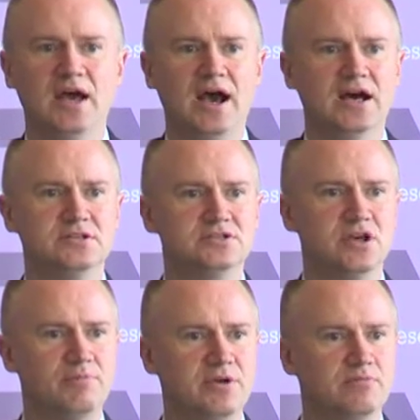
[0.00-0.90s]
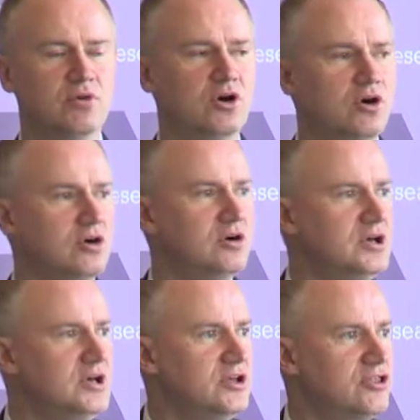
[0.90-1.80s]
and a bit more
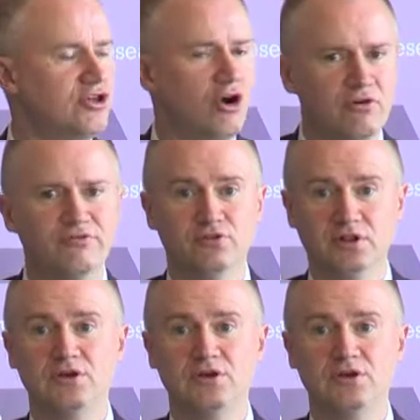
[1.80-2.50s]
thoughtful,